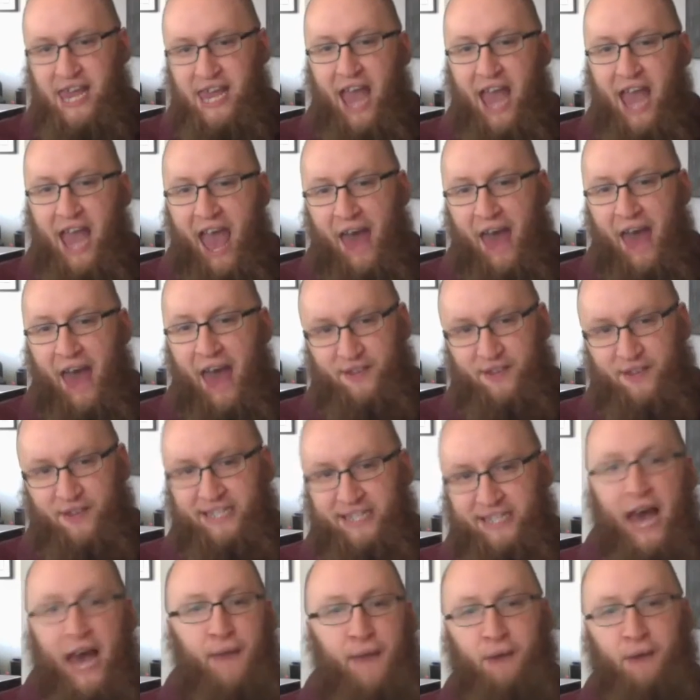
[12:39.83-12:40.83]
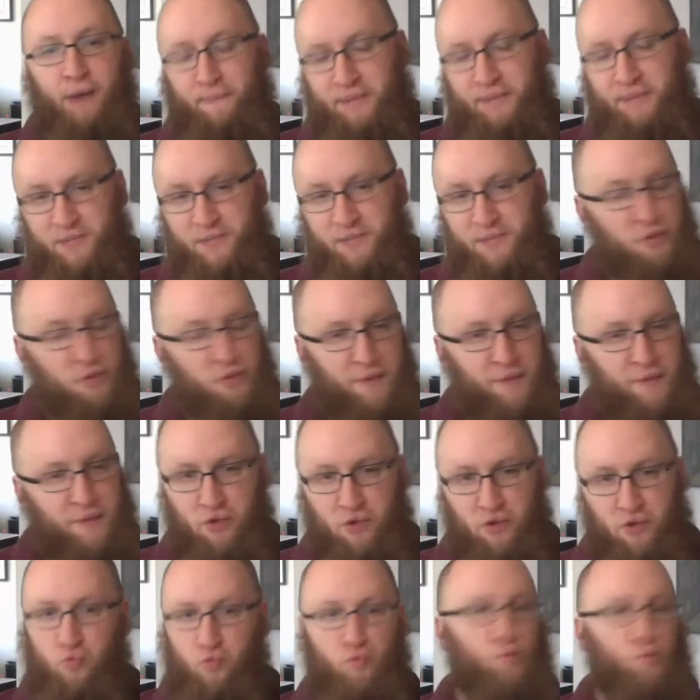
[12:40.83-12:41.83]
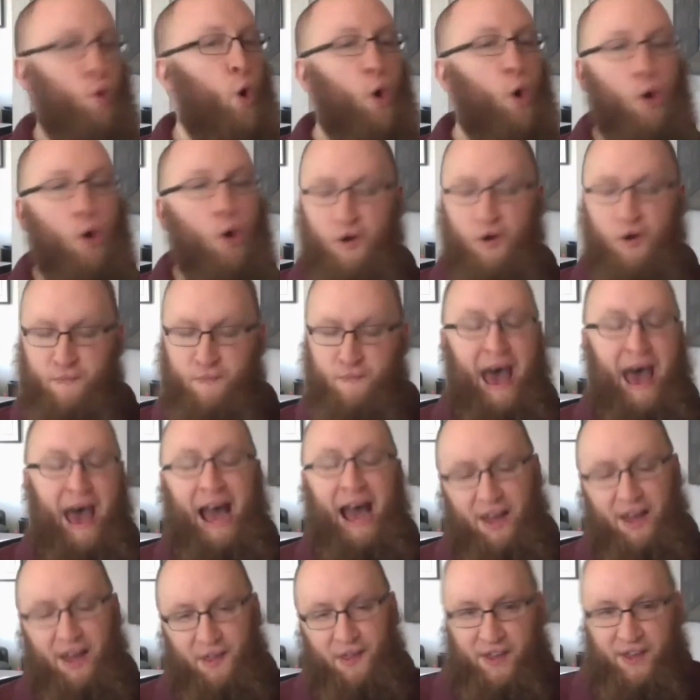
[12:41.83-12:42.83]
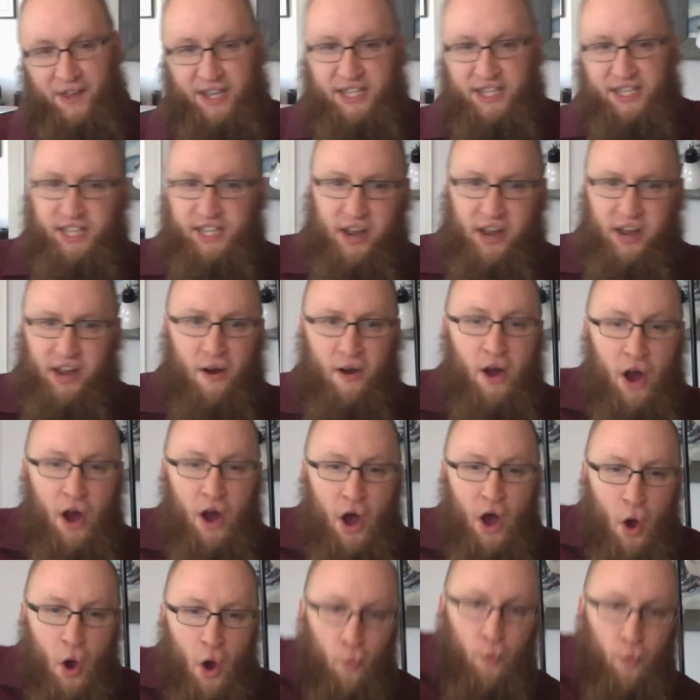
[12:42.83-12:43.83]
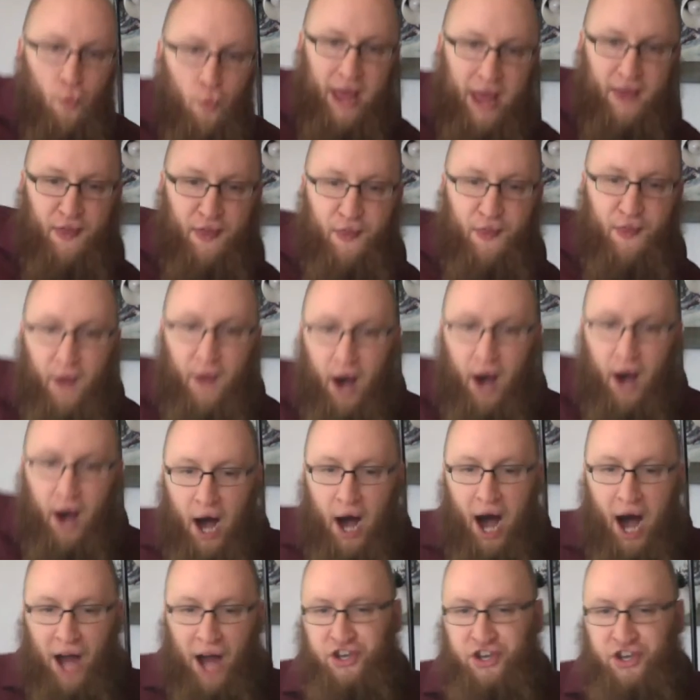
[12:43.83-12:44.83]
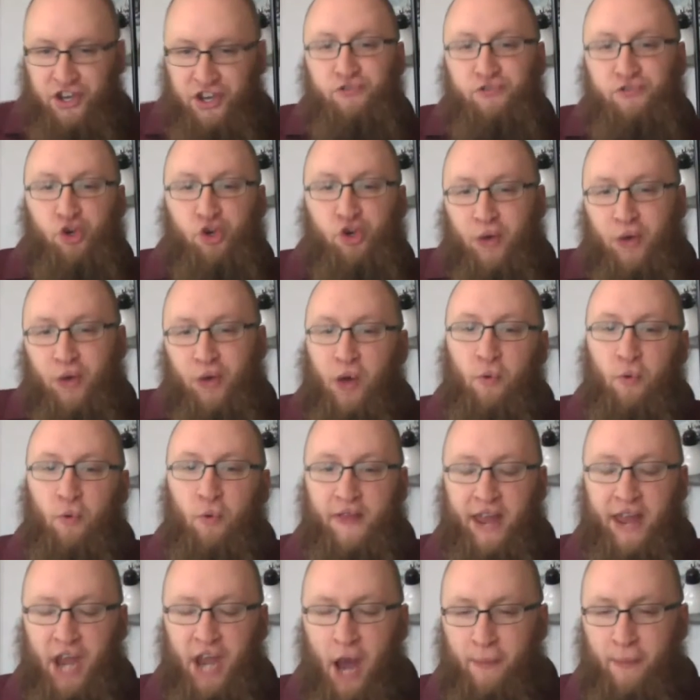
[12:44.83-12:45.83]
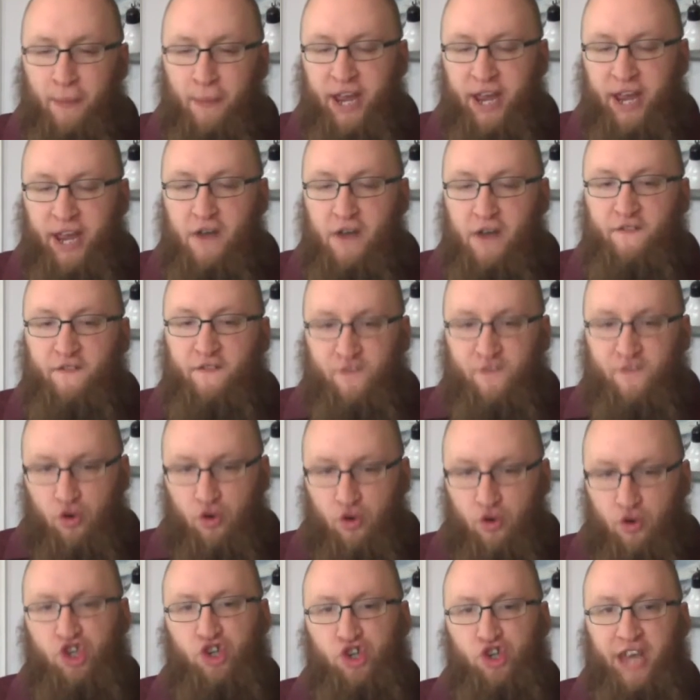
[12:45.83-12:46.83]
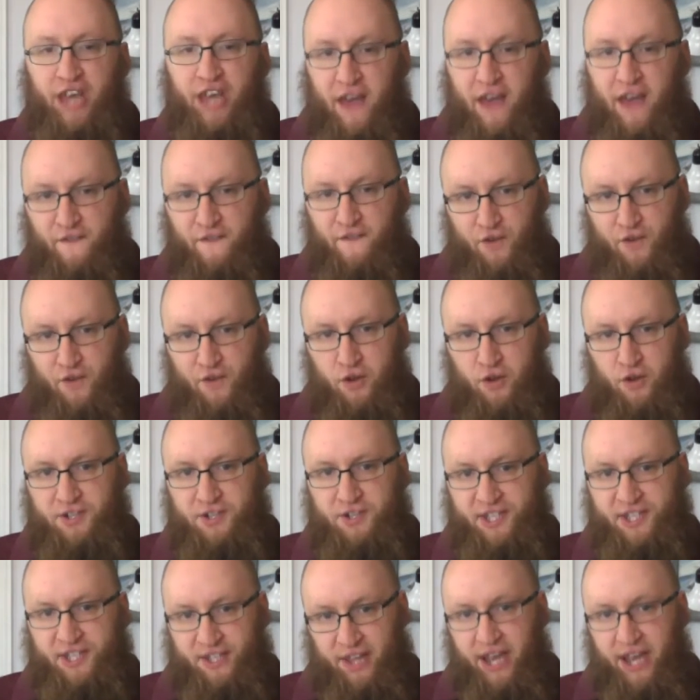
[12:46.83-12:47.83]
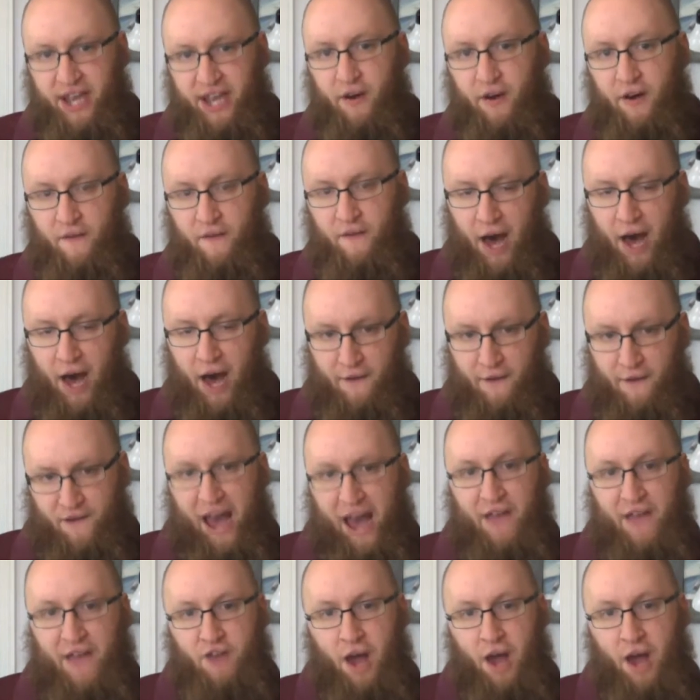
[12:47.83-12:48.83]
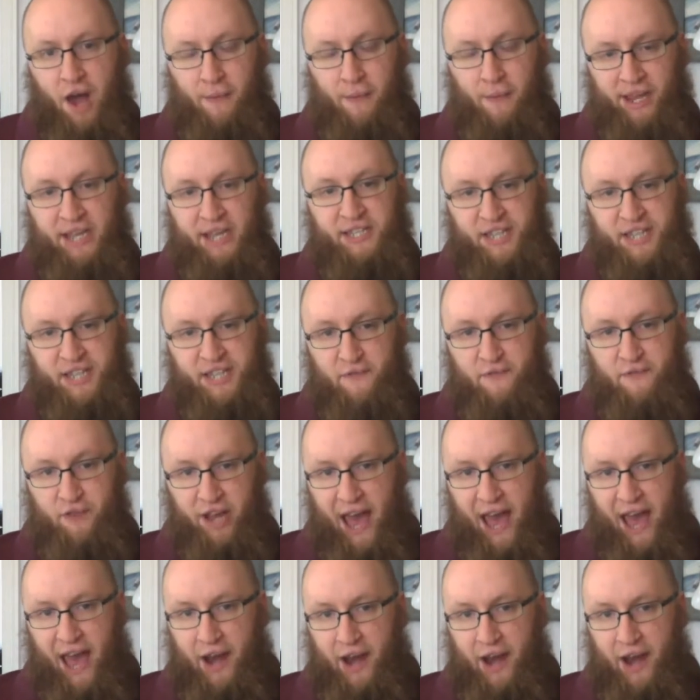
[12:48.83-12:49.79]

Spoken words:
and the Sad Puppies movement roared back this year with a new trick where they nominated virtually a full slate of 5 nominees in every category.